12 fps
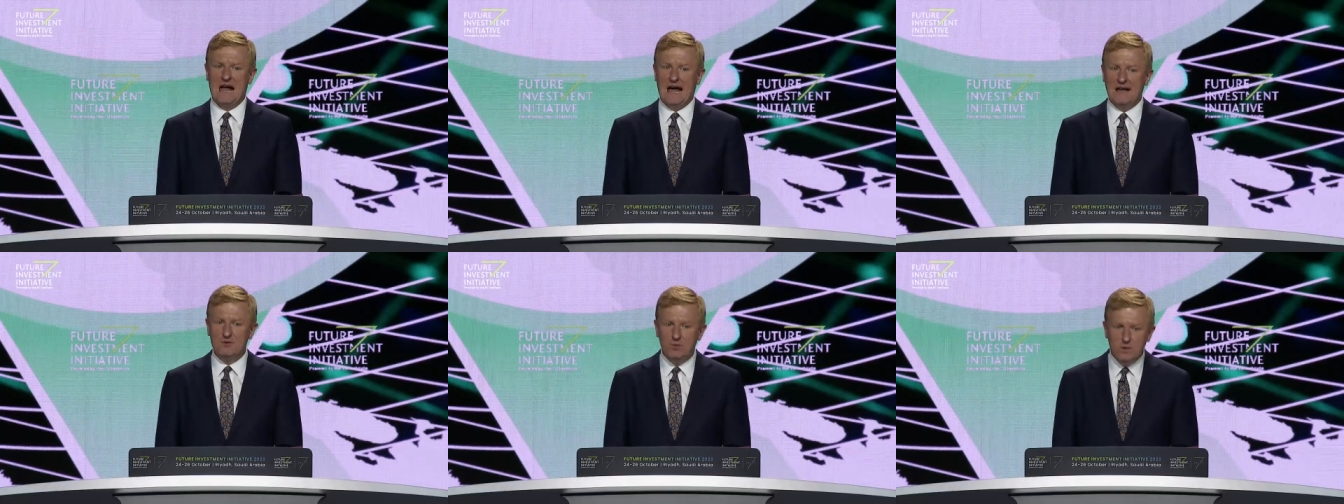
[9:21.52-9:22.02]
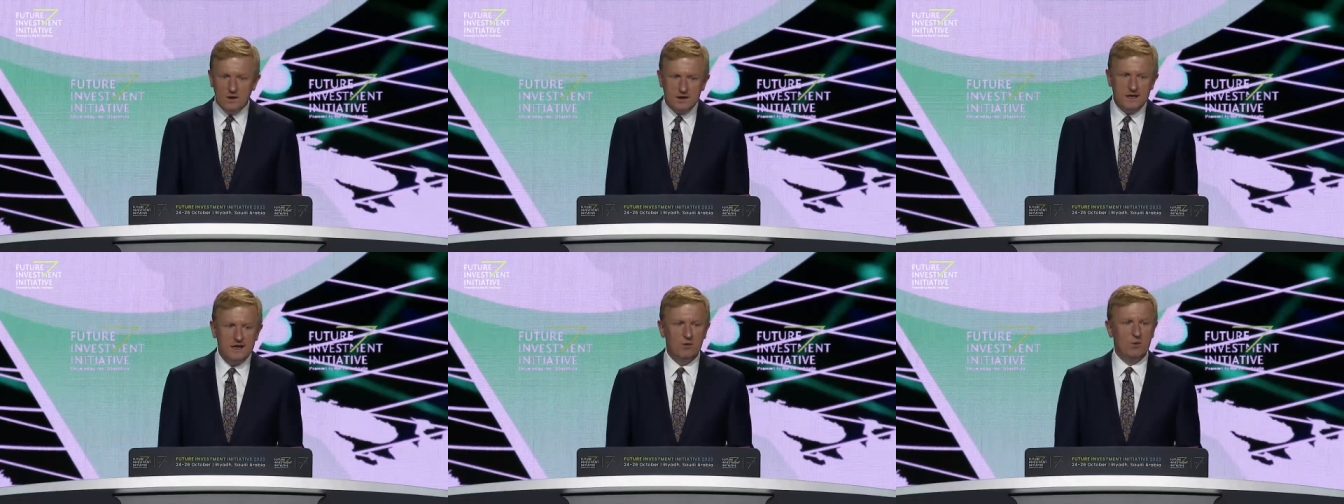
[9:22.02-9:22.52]
and
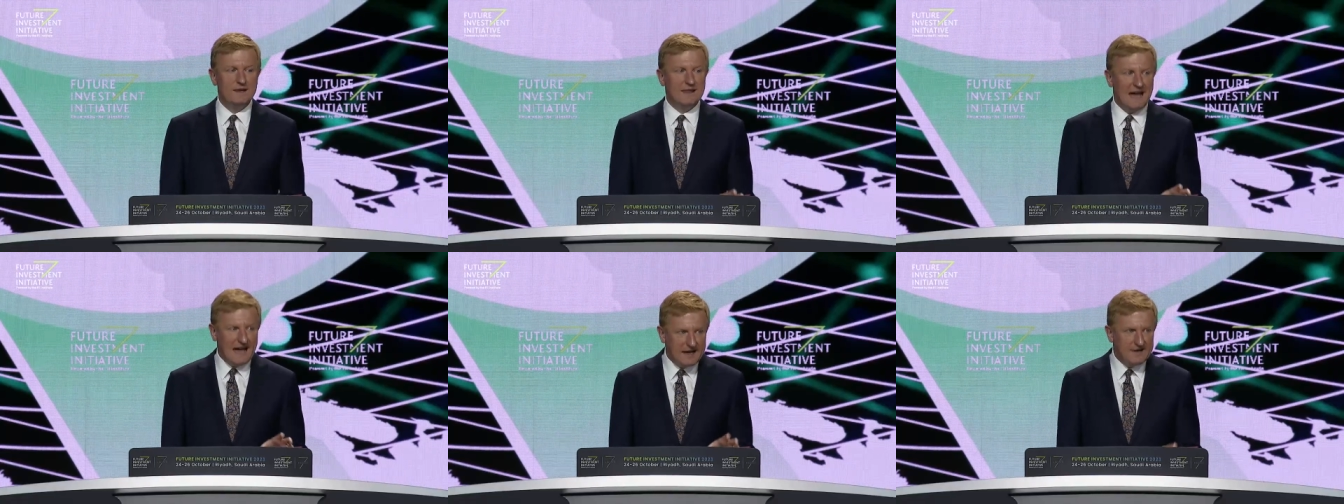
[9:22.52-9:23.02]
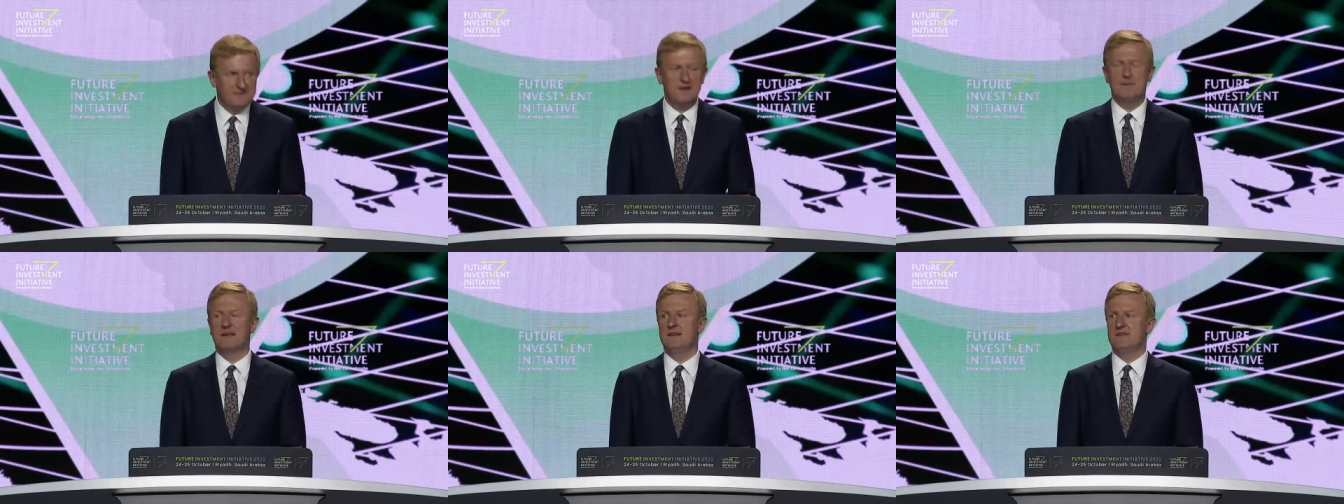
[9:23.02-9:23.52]
working with
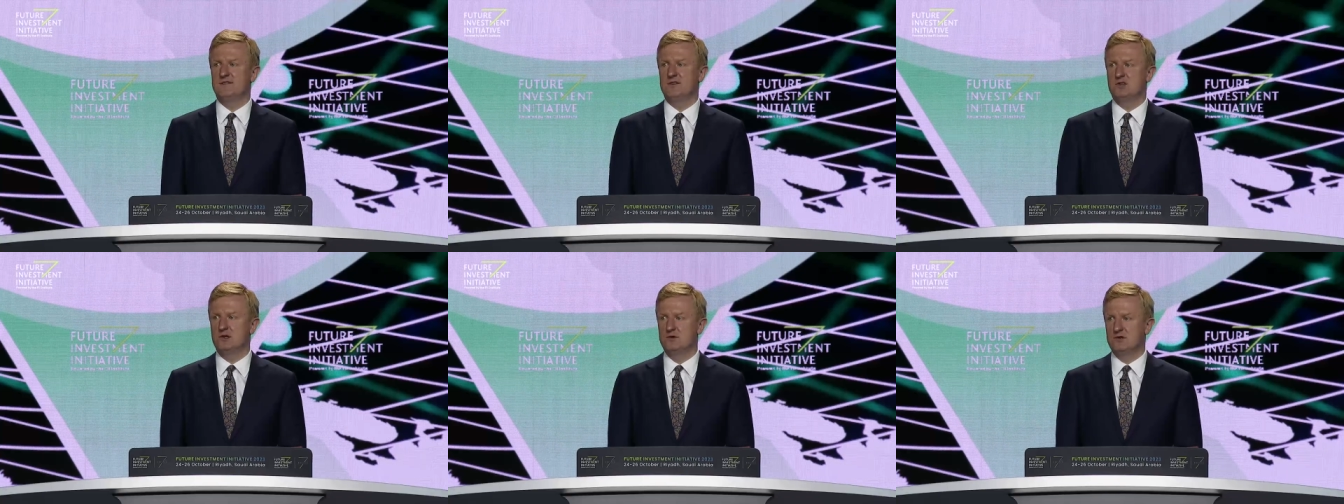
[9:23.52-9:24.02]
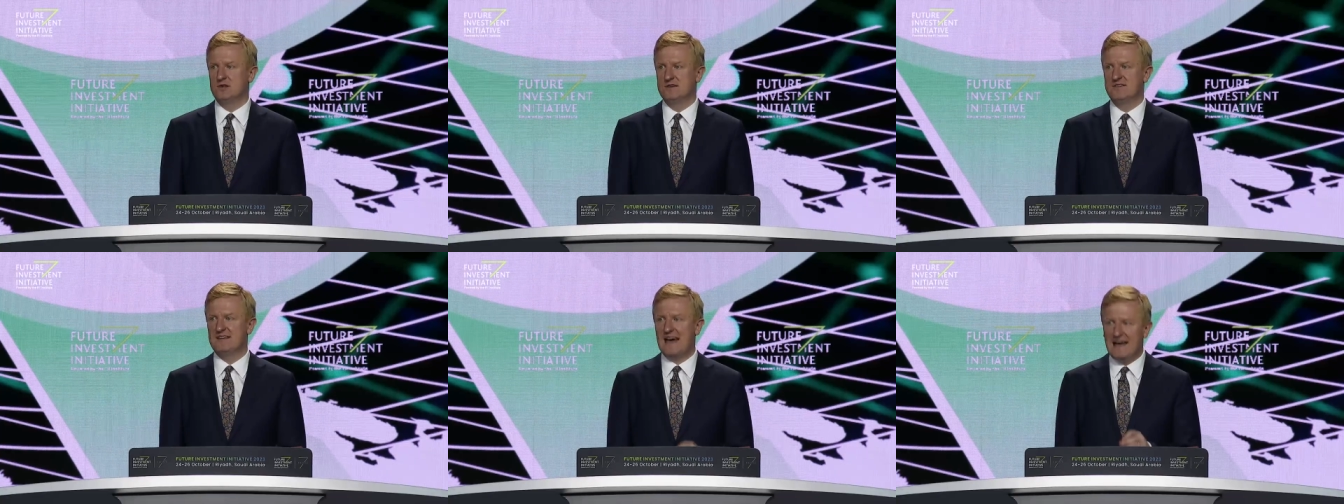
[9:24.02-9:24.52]
academic
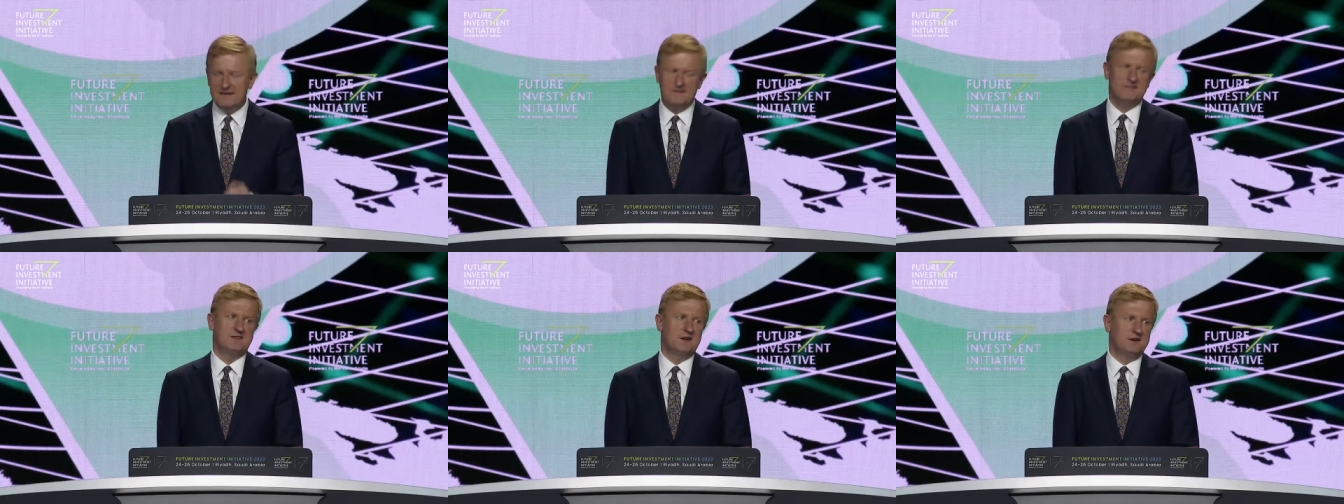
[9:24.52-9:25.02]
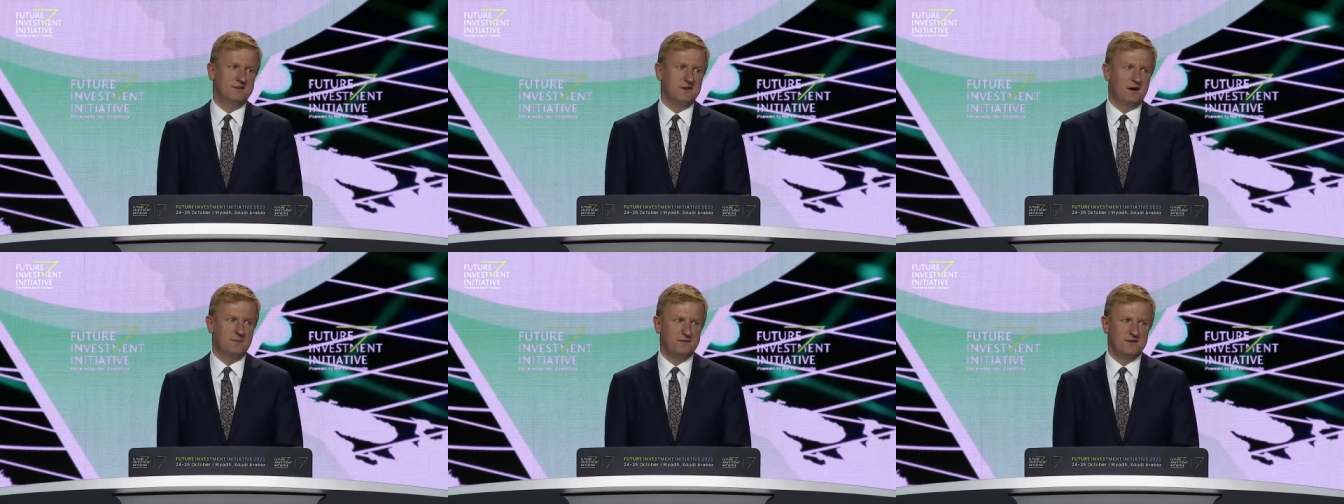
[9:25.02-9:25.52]
institutions and
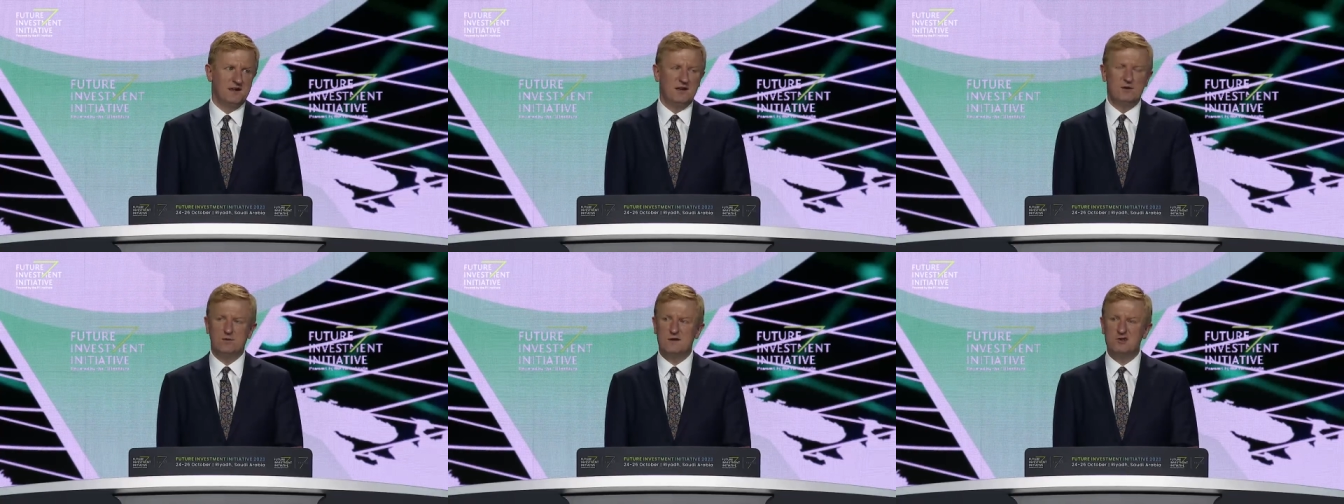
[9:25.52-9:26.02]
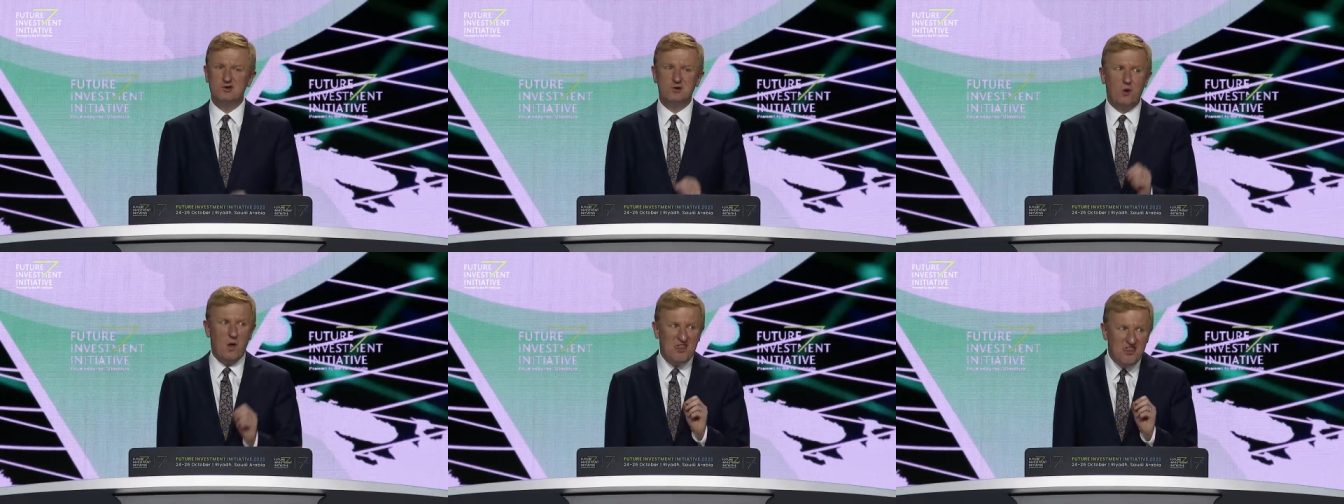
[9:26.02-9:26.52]
startups to
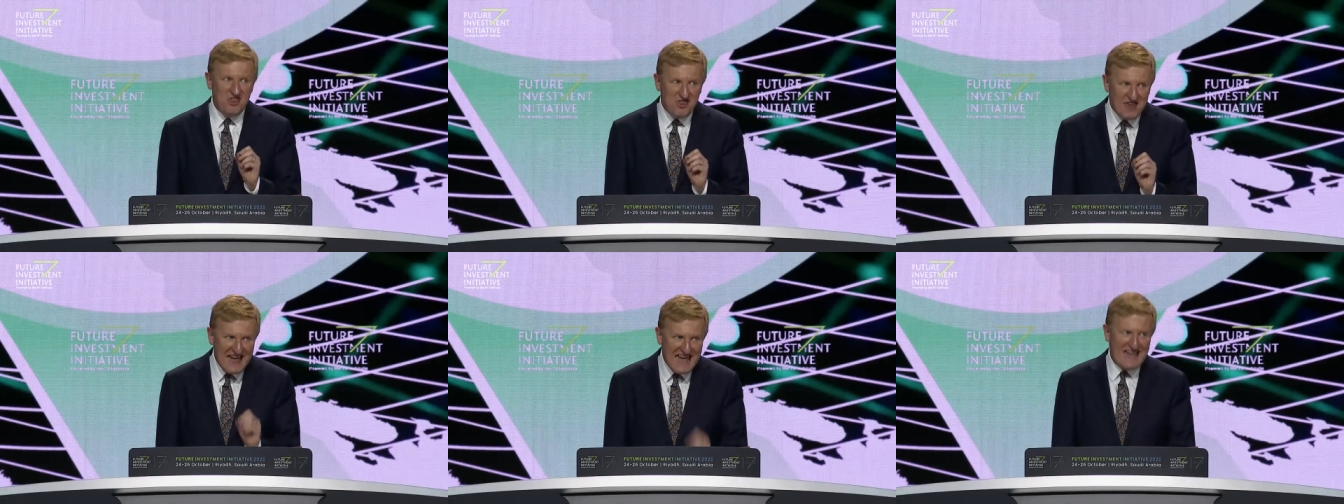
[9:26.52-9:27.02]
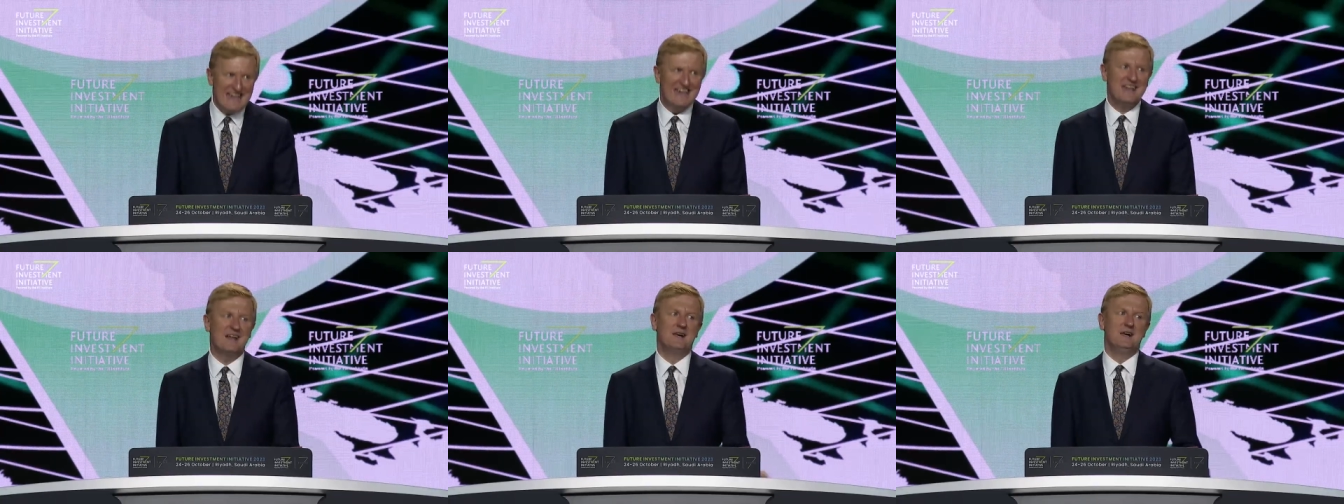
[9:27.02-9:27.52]
ensure
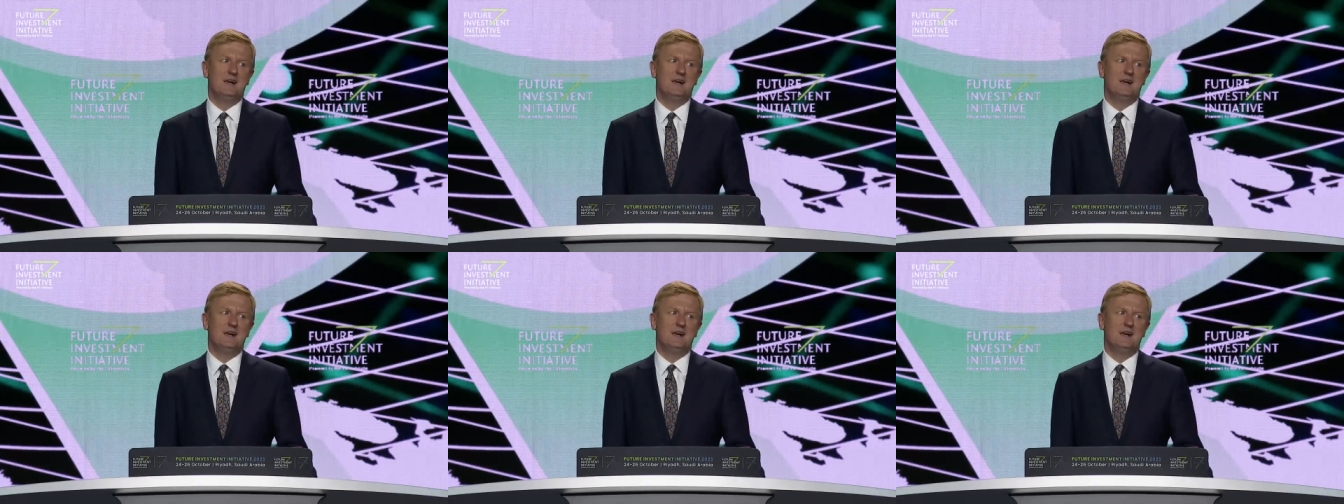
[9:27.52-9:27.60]
they